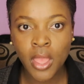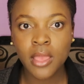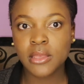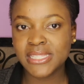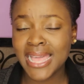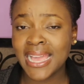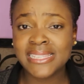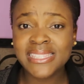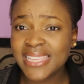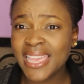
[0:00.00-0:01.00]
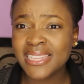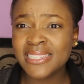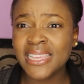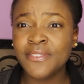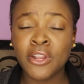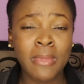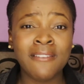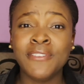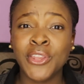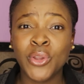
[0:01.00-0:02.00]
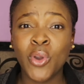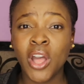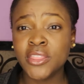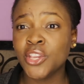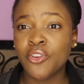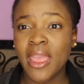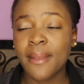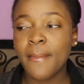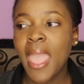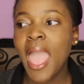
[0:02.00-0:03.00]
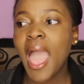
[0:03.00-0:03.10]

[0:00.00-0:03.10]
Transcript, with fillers: because like I said even in my video on the gram